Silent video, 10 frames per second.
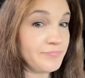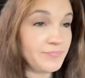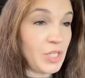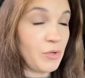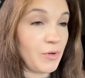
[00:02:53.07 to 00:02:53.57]

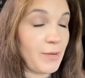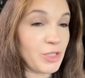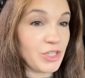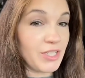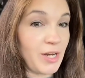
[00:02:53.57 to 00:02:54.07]
You know what, I'm just
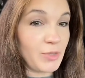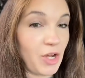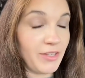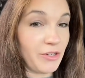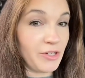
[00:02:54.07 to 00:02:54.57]
gonna stop
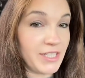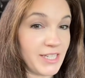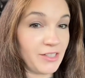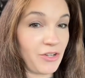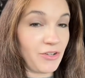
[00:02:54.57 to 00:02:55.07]
talking there because
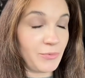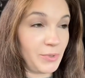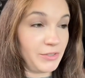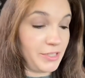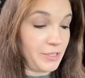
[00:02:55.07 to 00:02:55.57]
TikTok
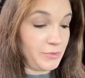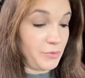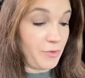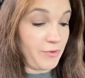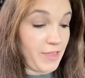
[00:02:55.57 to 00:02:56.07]
will, do
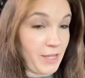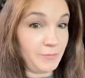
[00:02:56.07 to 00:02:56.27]
their thing.